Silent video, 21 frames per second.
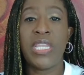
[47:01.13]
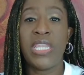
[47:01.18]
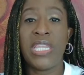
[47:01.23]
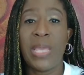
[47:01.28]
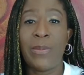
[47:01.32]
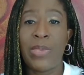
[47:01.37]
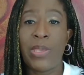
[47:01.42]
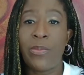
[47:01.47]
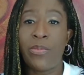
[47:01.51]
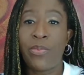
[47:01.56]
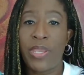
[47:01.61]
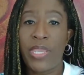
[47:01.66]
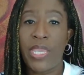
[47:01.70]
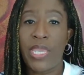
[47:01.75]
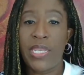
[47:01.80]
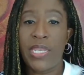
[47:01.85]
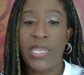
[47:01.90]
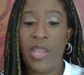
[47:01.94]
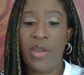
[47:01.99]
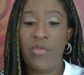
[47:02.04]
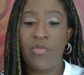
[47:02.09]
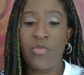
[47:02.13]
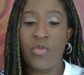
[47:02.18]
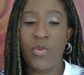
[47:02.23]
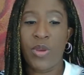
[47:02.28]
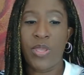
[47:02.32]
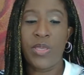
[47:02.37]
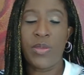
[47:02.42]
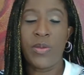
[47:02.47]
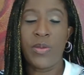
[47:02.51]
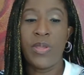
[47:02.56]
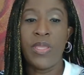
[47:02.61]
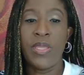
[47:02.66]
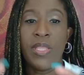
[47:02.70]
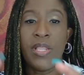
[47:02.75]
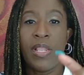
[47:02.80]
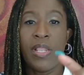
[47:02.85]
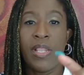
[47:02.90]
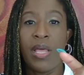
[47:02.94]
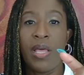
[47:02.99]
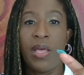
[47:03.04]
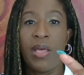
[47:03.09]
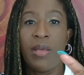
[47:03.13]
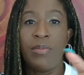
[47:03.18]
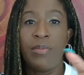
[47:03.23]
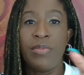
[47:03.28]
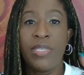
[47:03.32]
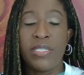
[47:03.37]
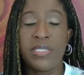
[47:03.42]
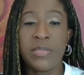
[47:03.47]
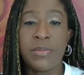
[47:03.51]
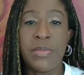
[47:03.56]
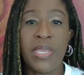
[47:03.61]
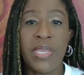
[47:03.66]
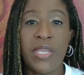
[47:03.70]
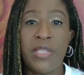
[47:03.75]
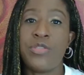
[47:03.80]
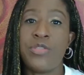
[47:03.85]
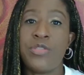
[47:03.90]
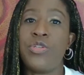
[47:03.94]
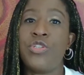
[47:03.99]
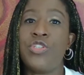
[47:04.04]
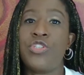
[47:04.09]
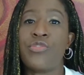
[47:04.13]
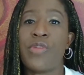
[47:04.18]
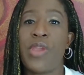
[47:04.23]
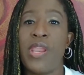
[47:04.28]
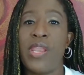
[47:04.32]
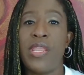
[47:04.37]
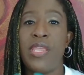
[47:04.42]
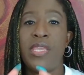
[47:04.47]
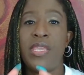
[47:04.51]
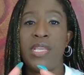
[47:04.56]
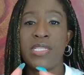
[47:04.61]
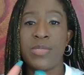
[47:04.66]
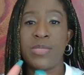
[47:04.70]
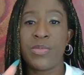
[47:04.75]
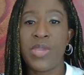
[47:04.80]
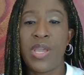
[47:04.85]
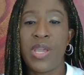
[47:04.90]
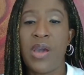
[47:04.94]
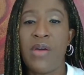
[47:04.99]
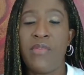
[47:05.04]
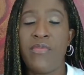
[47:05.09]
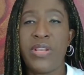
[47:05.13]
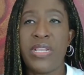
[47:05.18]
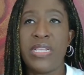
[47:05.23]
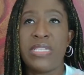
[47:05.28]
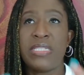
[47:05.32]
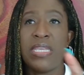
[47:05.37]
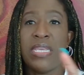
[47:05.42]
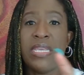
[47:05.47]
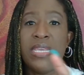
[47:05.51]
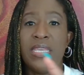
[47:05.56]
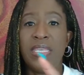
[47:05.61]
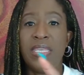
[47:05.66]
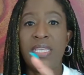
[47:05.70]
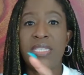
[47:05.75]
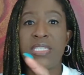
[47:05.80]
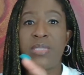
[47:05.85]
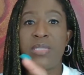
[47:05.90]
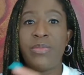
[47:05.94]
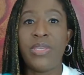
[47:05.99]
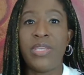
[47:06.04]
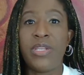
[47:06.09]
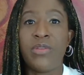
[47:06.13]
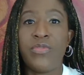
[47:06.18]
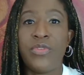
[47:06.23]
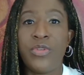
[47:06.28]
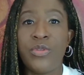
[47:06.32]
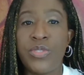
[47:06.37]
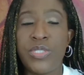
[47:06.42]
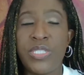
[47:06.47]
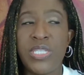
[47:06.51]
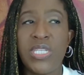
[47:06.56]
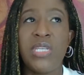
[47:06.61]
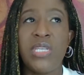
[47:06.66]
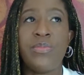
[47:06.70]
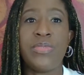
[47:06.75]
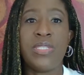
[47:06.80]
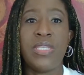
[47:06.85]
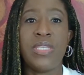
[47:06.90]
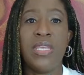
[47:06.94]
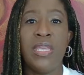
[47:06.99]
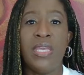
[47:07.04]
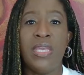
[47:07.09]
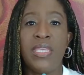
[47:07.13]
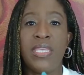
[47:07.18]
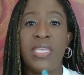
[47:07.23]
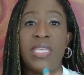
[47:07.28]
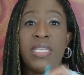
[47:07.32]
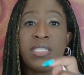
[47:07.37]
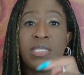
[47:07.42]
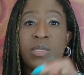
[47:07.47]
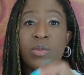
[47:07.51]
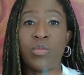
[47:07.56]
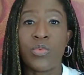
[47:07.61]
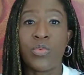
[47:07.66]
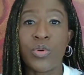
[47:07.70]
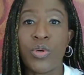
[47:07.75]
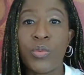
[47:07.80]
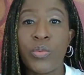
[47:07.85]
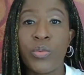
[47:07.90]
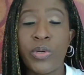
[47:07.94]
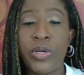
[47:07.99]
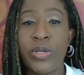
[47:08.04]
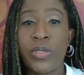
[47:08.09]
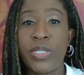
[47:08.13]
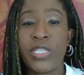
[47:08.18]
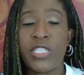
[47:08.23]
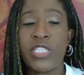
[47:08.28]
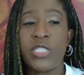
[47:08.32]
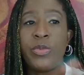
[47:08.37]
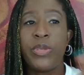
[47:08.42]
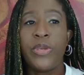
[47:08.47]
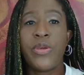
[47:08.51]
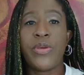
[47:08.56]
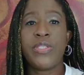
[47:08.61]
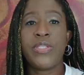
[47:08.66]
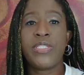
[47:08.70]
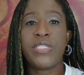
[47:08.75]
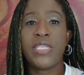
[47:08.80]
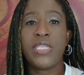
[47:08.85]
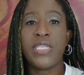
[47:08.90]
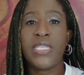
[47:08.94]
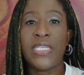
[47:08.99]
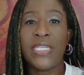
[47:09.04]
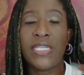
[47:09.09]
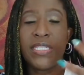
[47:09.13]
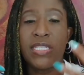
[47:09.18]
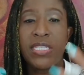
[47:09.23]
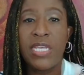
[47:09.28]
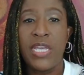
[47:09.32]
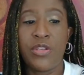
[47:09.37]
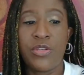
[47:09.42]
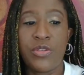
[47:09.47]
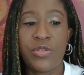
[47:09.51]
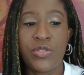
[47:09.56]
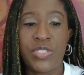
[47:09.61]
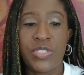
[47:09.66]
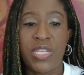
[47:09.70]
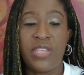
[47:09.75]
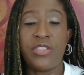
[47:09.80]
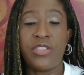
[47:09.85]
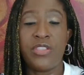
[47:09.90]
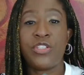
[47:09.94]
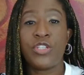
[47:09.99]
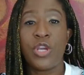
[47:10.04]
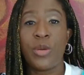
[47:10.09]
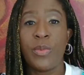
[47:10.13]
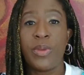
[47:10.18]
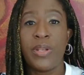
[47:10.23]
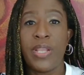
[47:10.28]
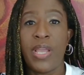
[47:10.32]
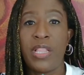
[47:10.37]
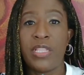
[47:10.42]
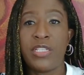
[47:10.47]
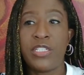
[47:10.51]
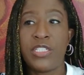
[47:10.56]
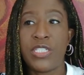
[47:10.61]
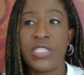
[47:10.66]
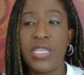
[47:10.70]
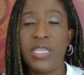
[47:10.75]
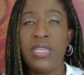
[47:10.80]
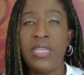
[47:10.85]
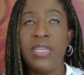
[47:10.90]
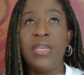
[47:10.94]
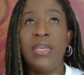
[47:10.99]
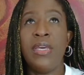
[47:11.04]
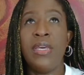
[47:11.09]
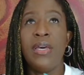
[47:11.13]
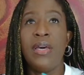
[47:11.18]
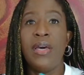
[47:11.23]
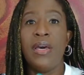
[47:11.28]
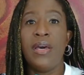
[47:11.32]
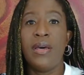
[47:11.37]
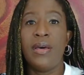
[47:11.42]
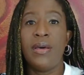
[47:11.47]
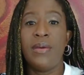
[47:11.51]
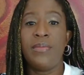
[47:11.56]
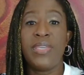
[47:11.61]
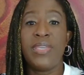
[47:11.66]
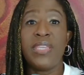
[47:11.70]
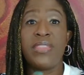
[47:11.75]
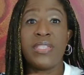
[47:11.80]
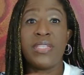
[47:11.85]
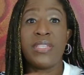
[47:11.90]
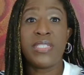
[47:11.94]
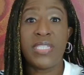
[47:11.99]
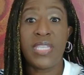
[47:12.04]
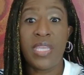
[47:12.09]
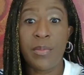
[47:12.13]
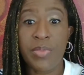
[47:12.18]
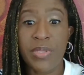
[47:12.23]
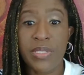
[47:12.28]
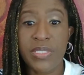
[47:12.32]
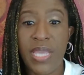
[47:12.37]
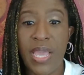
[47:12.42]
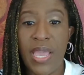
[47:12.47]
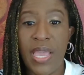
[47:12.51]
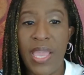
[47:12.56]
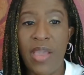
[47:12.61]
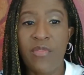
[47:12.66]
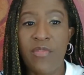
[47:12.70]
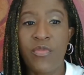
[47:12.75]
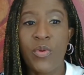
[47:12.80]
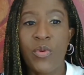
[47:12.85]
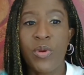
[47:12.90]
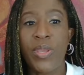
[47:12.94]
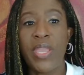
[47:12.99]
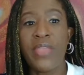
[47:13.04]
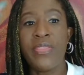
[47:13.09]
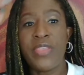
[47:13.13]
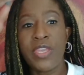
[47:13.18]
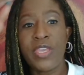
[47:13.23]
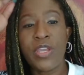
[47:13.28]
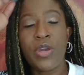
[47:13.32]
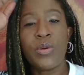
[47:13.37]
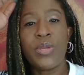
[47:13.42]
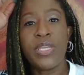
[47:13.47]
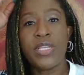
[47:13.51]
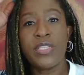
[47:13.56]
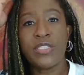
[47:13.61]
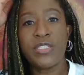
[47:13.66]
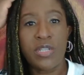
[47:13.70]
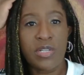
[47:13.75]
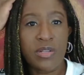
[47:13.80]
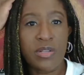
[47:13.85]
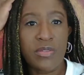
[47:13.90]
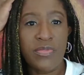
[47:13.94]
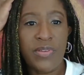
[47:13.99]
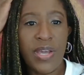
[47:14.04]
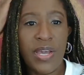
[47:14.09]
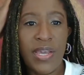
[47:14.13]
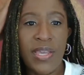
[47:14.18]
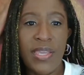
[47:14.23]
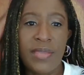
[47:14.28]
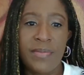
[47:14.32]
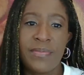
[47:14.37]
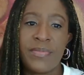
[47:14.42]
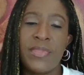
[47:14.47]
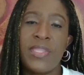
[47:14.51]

Let me break it down for you. Get some hands-on training, get some confidence, get some interview tips, get some real-world experience, get to understand the terminology, get the templates I have for you, and then go get certified